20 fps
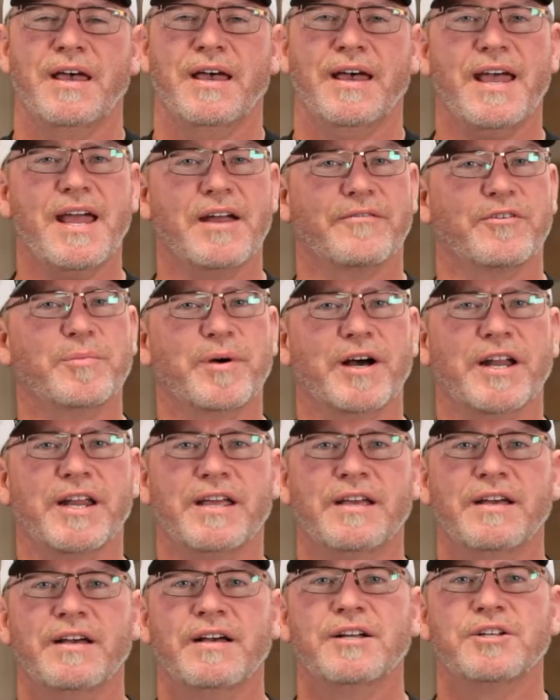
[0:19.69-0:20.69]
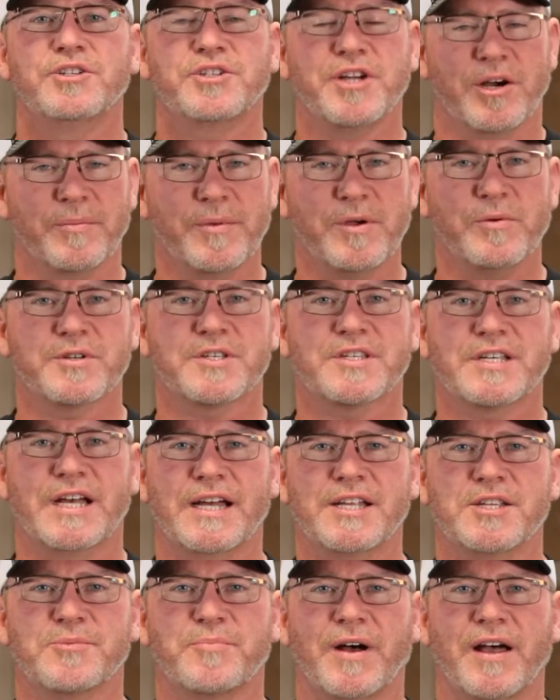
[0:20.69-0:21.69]
Hey everybody, Jeremy with
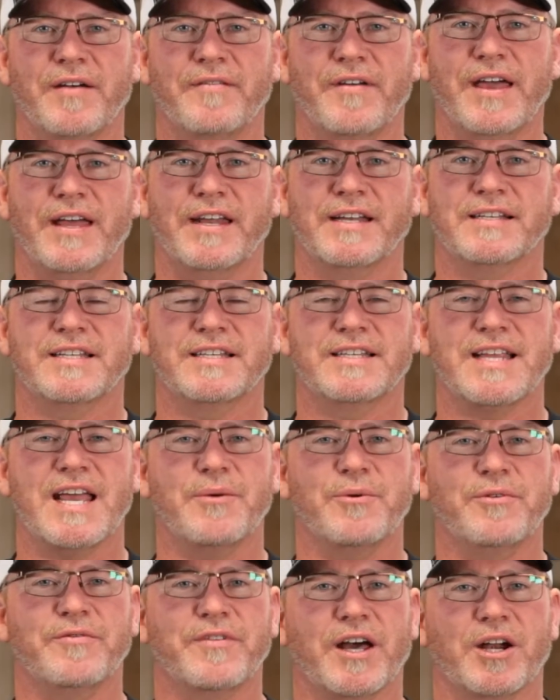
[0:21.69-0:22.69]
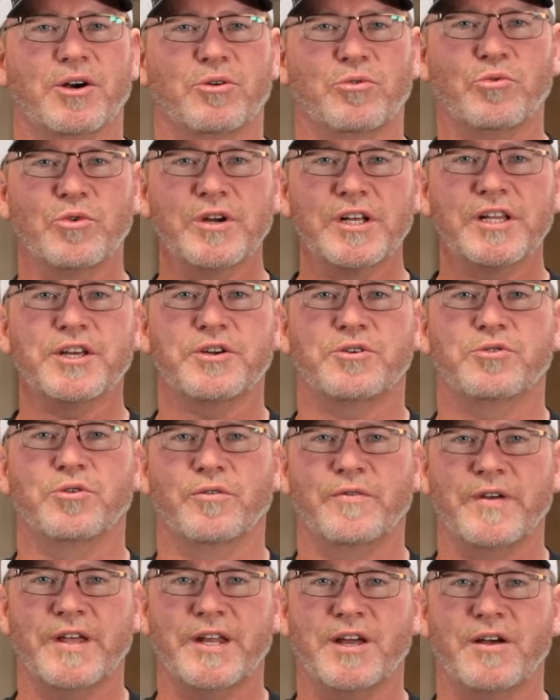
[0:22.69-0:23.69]
Signs by Van, and today we've got a really
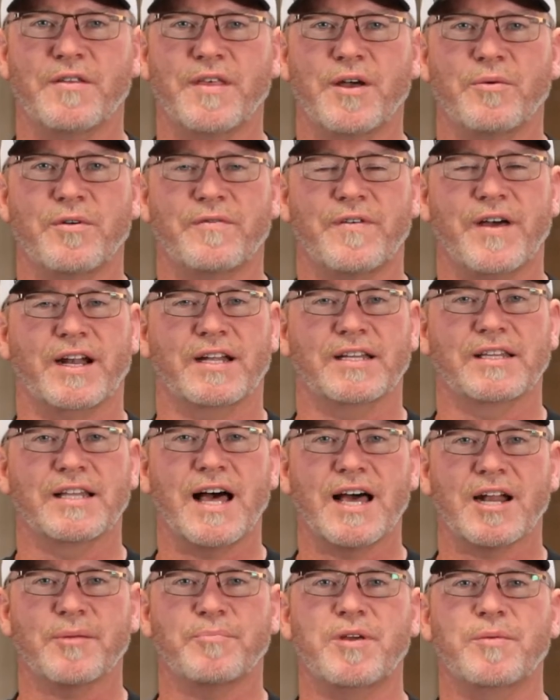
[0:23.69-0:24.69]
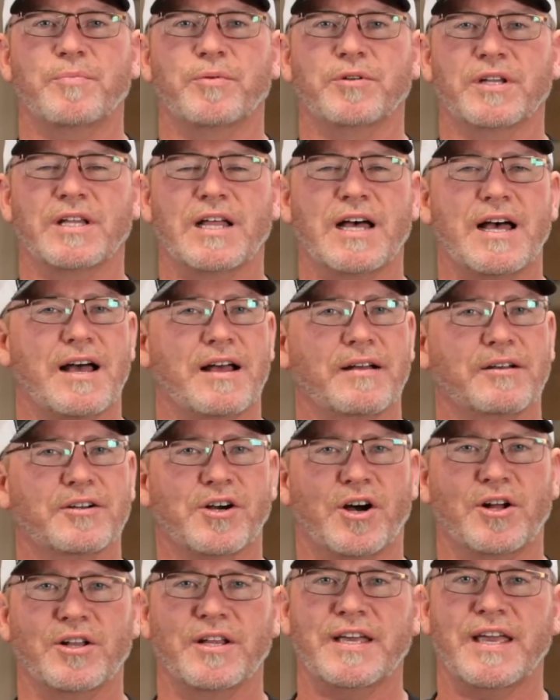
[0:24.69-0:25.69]
cool video that we've had a lot of people
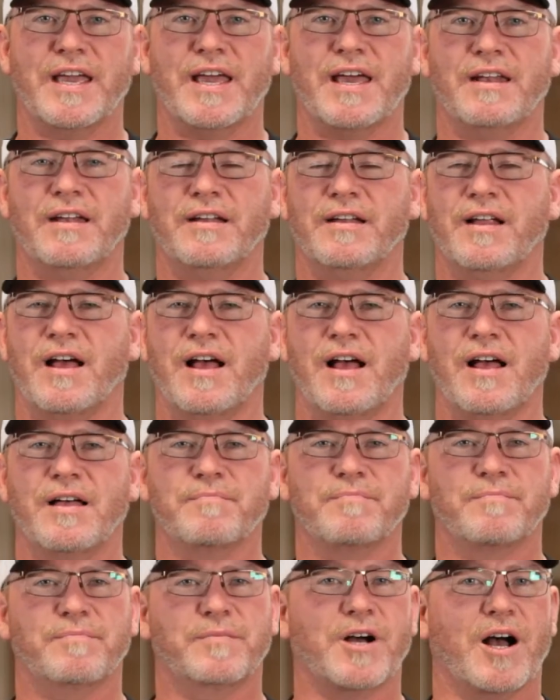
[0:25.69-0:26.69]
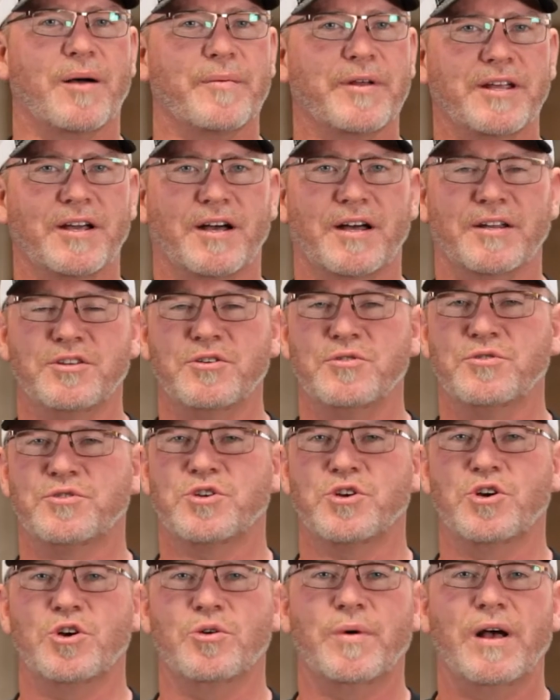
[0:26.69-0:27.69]
calling in, commenting on
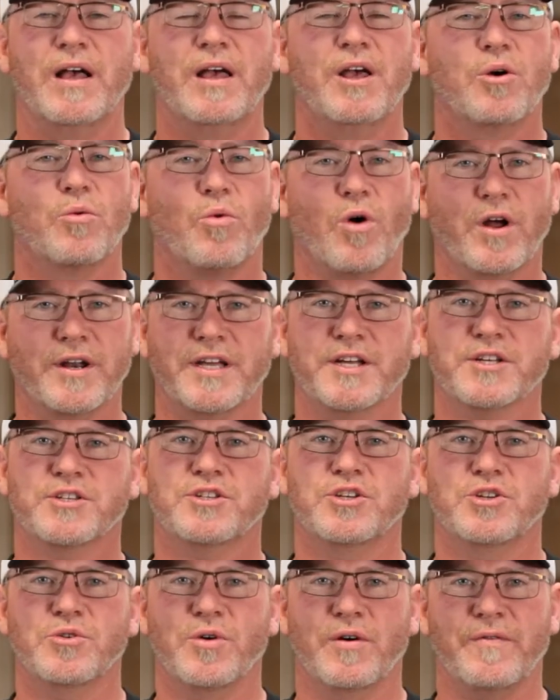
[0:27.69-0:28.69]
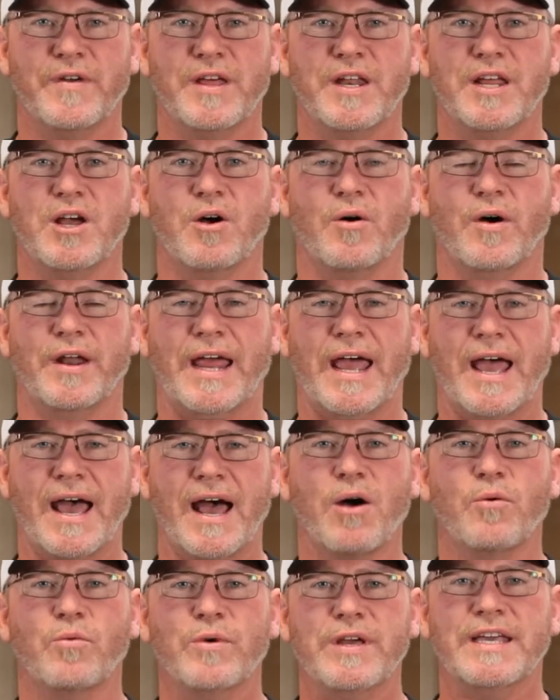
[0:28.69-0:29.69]
YouTube, wanting us to do a video on
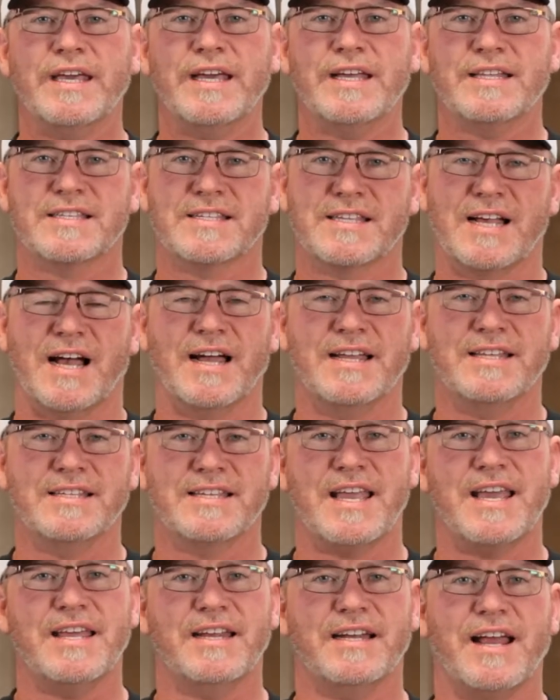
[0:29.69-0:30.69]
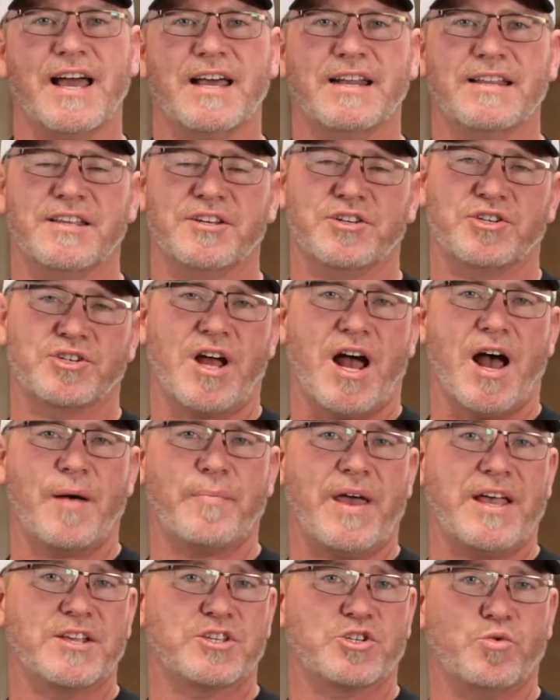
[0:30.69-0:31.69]
how we get signs in and out of this
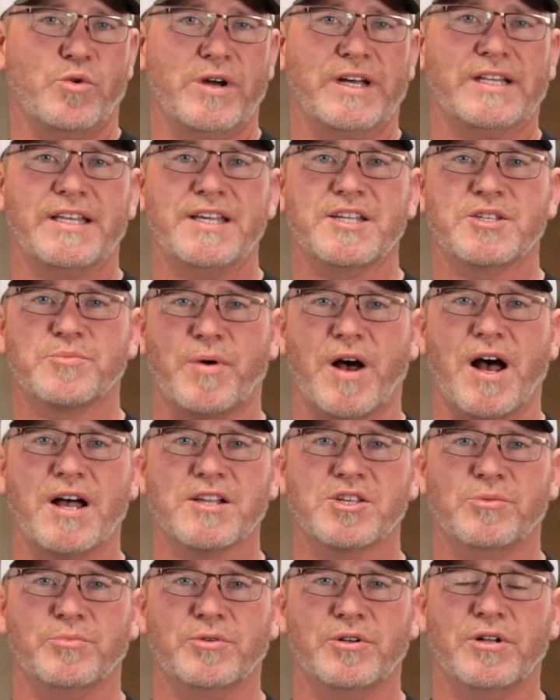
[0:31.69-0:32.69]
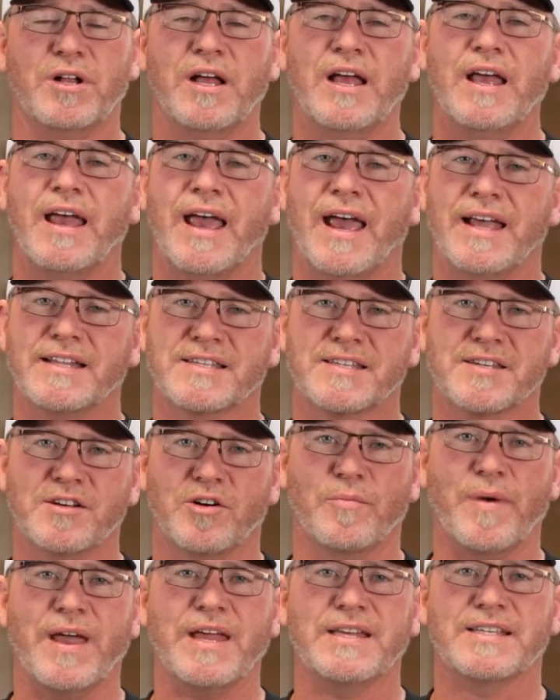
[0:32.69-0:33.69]
shop as quickly as possible and
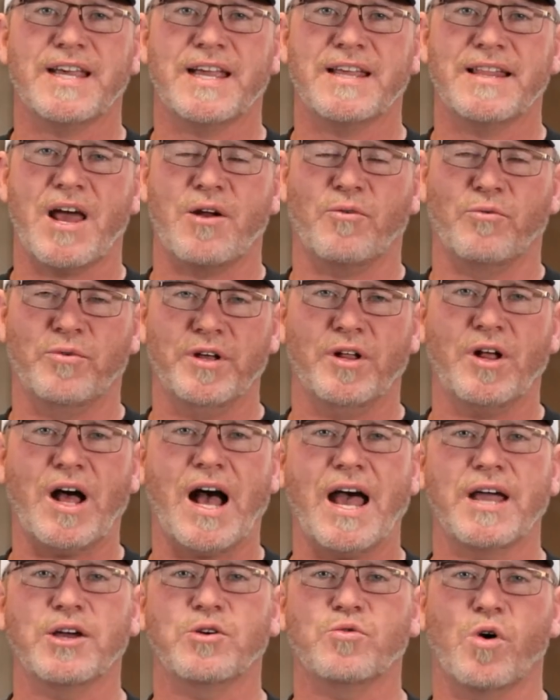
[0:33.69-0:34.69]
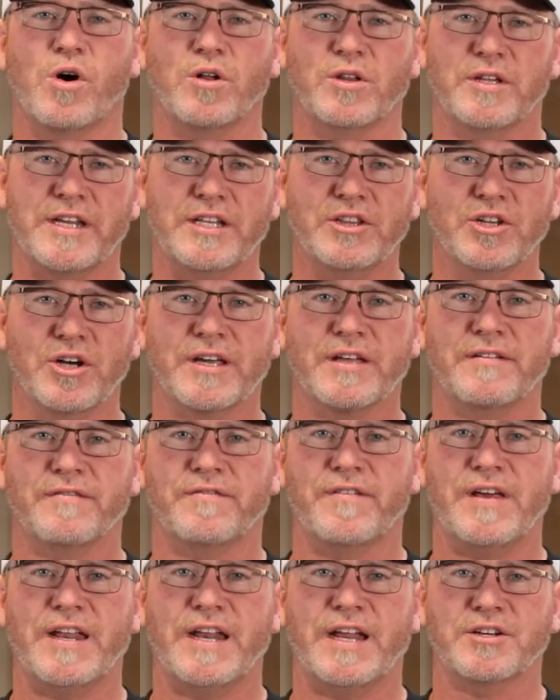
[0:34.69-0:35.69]
still maintain that real high quality look and
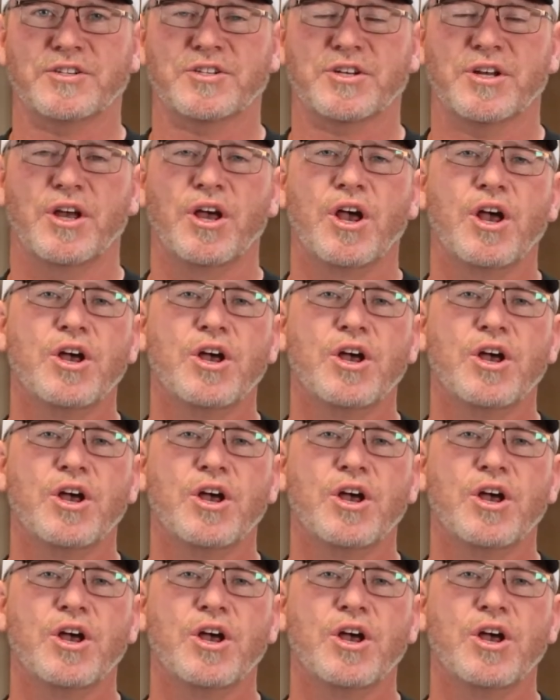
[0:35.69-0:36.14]
finish.